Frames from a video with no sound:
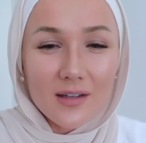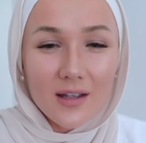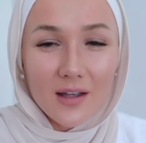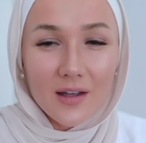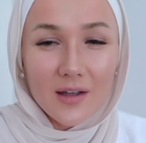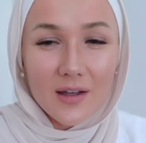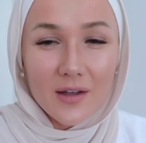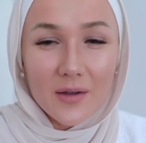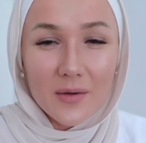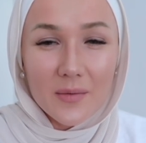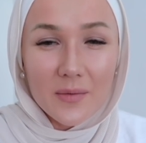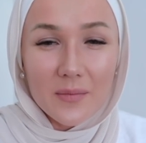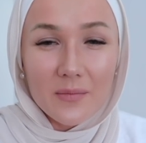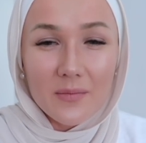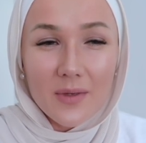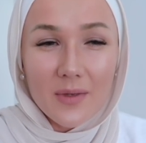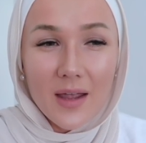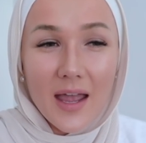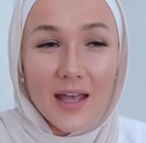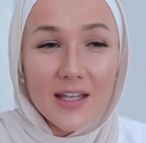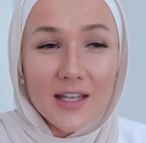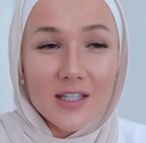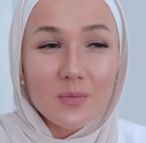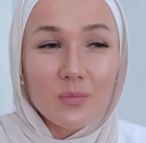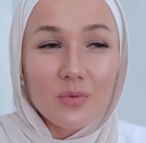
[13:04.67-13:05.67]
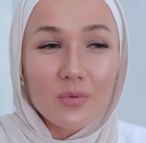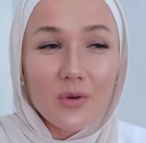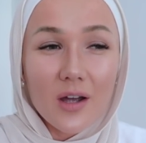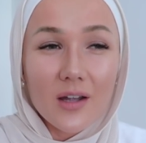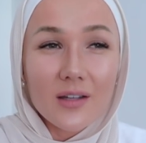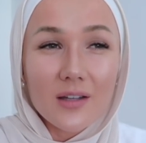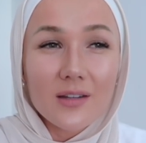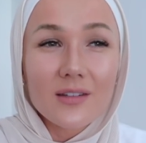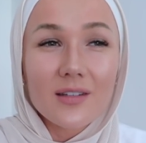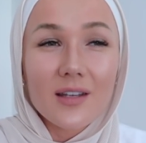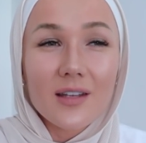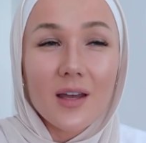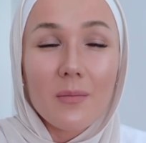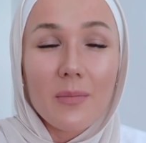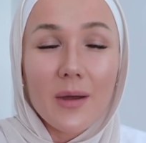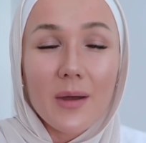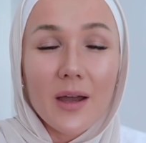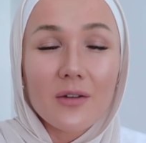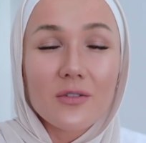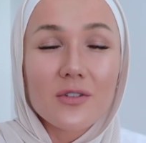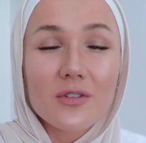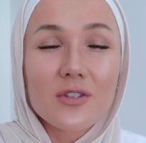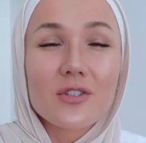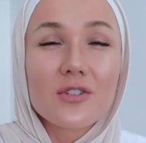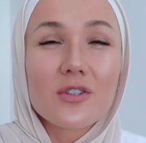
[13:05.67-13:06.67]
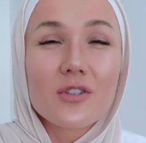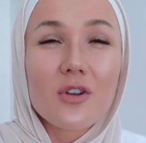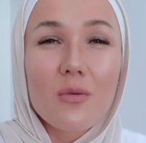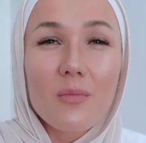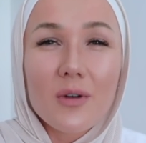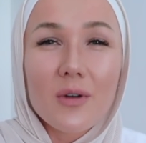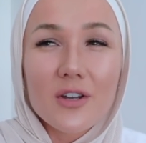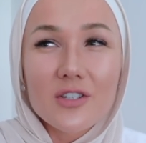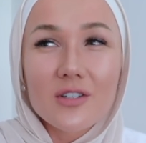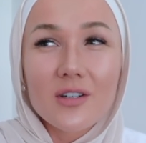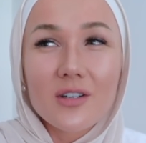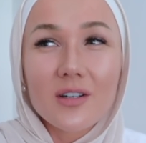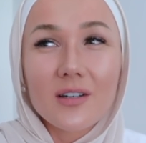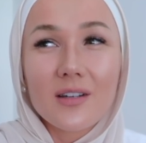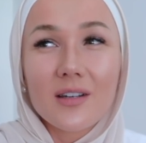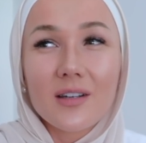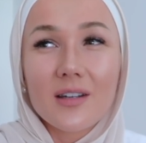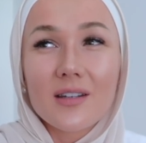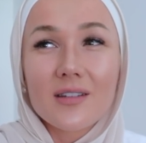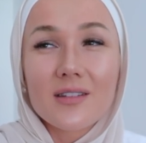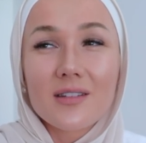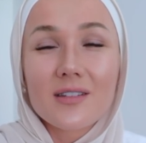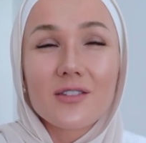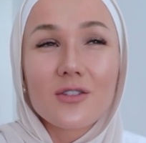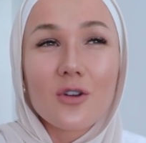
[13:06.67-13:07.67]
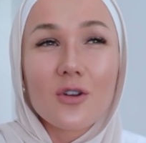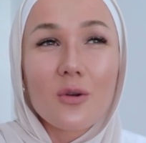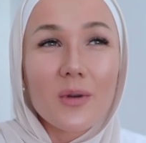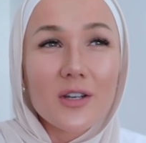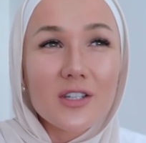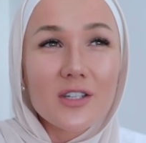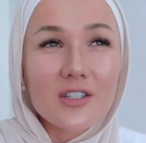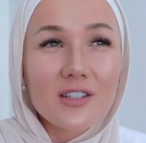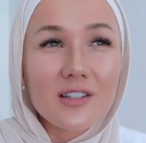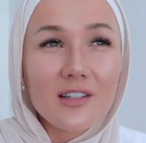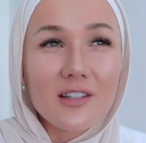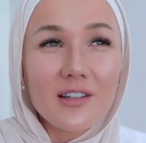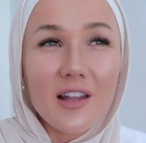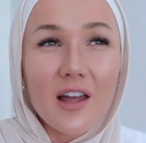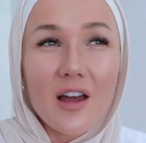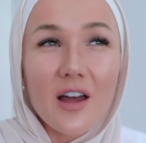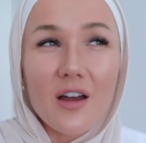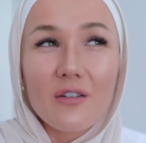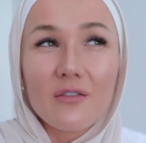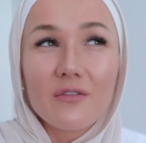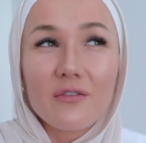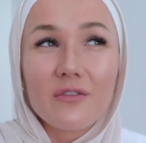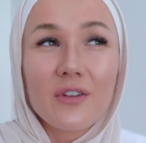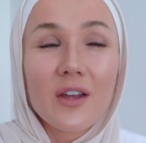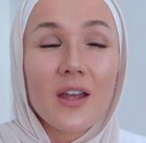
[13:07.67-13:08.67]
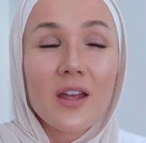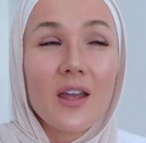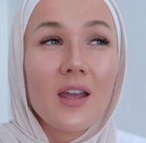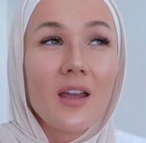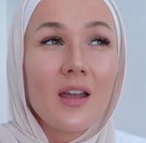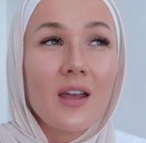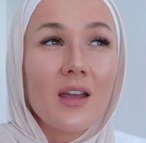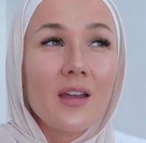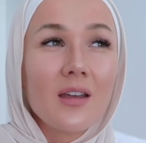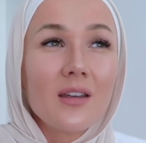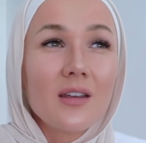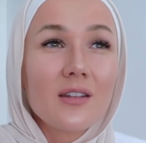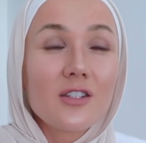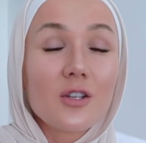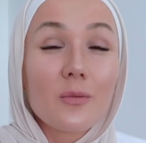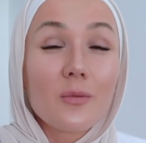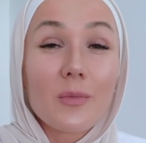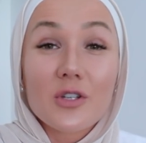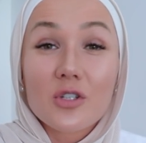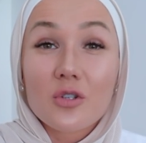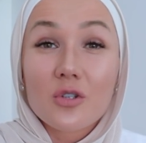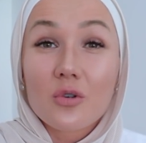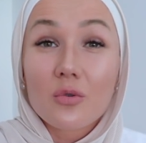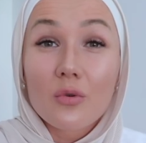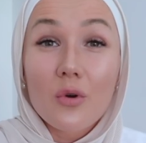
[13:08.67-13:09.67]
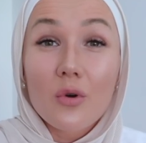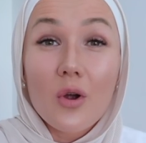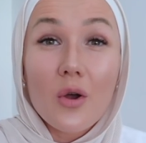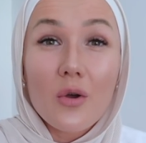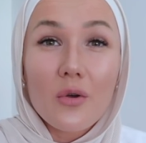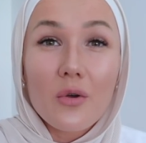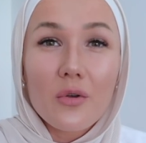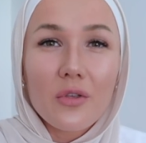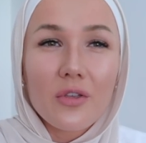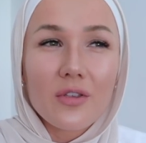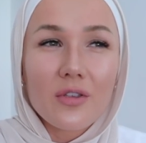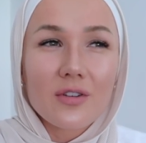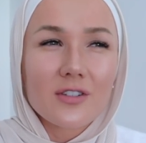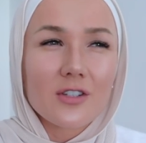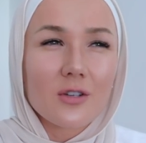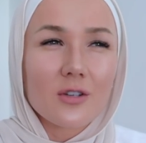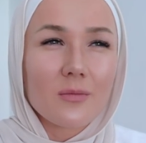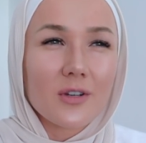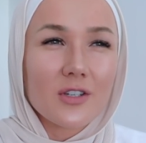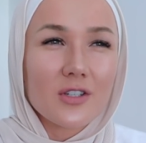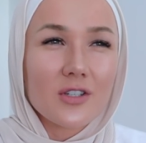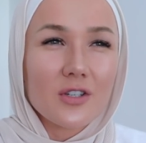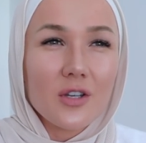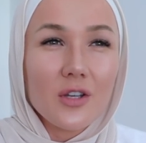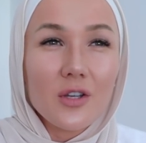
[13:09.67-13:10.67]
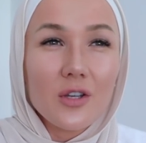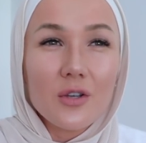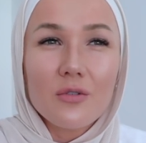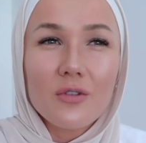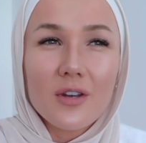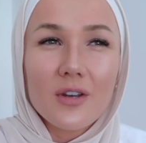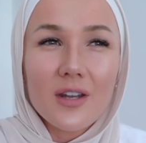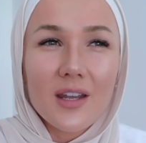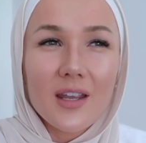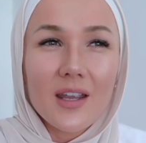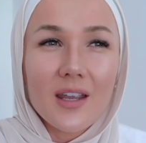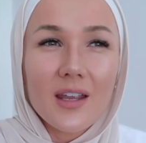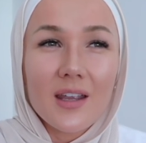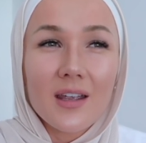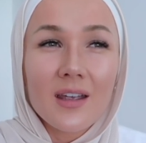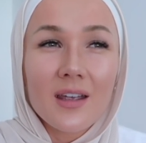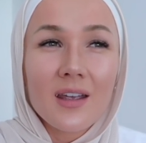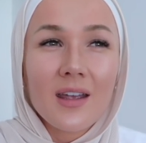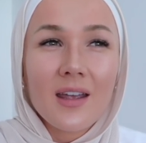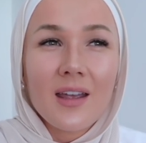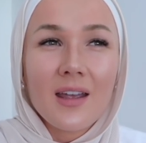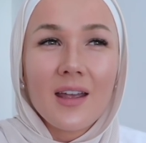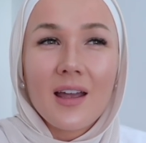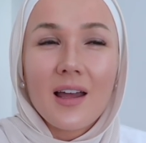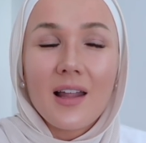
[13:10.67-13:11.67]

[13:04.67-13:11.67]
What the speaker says: has brought about so much goodness, so much love, so much growth, so much unity.